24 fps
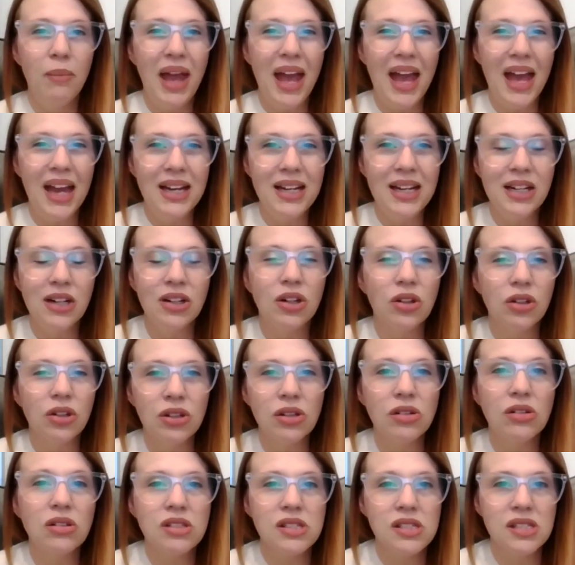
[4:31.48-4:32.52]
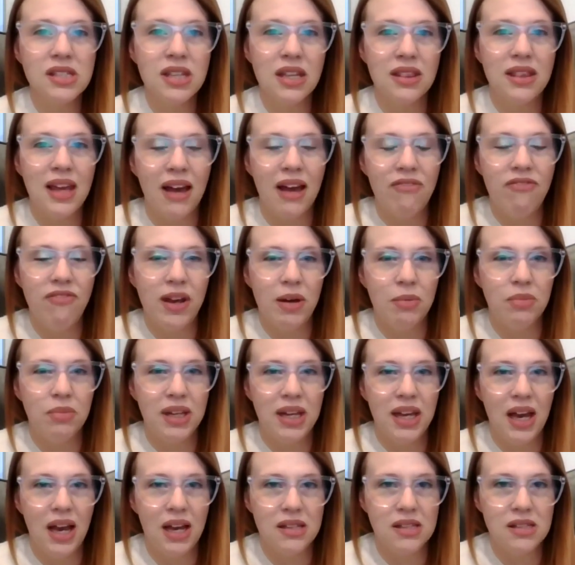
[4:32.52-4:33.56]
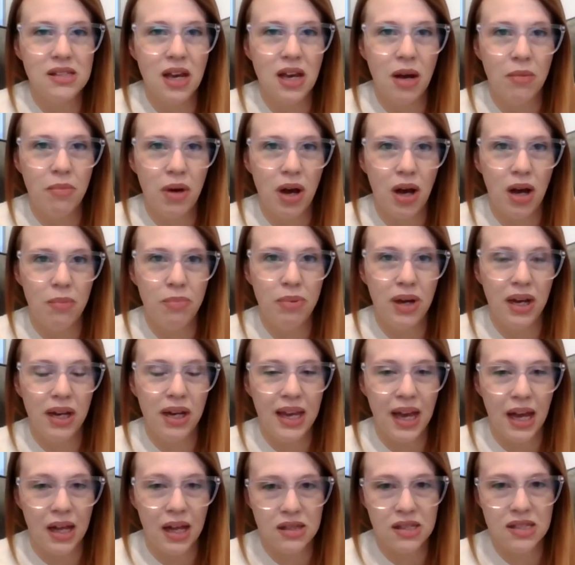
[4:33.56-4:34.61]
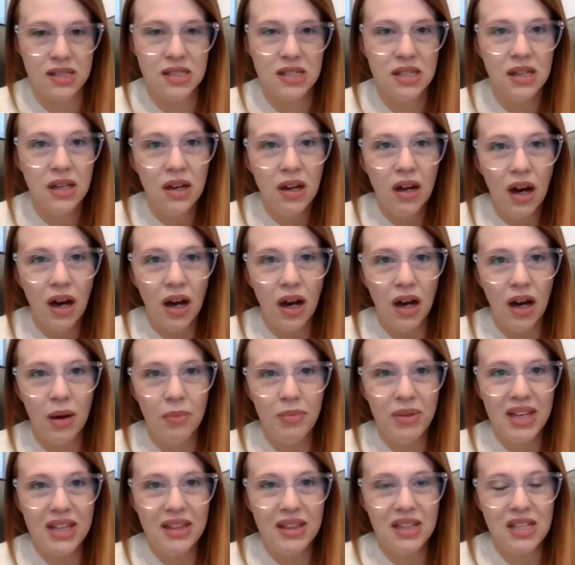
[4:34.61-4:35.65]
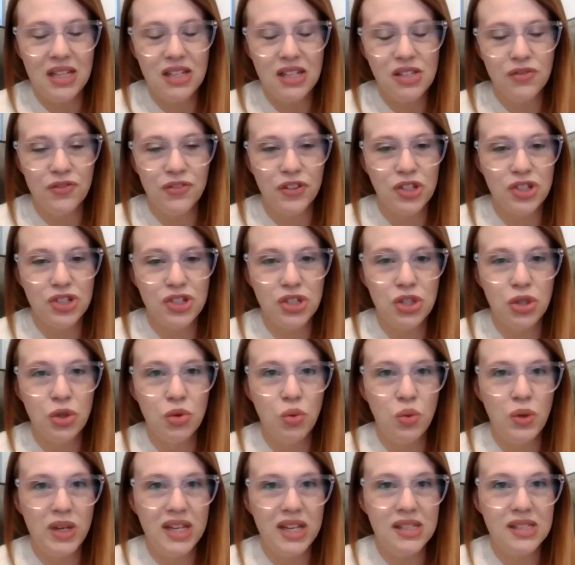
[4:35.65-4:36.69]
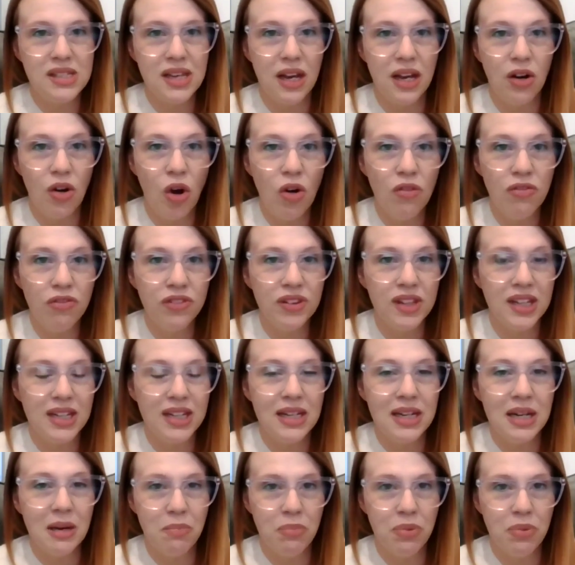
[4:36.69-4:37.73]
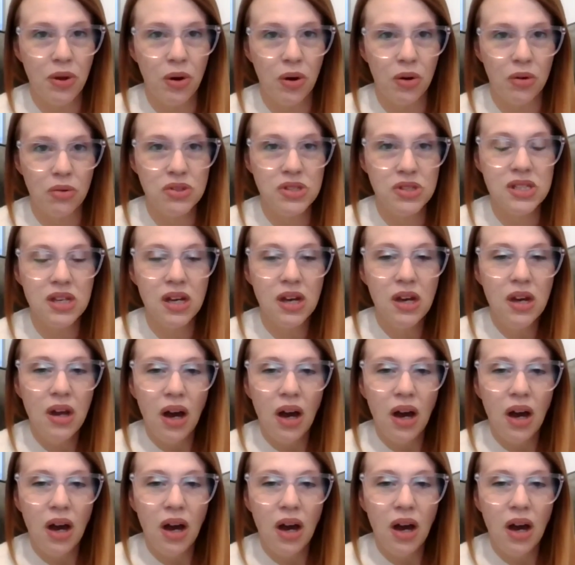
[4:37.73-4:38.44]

any hurdles that that family has come up against in these first 2 weeks, and hopefully nip those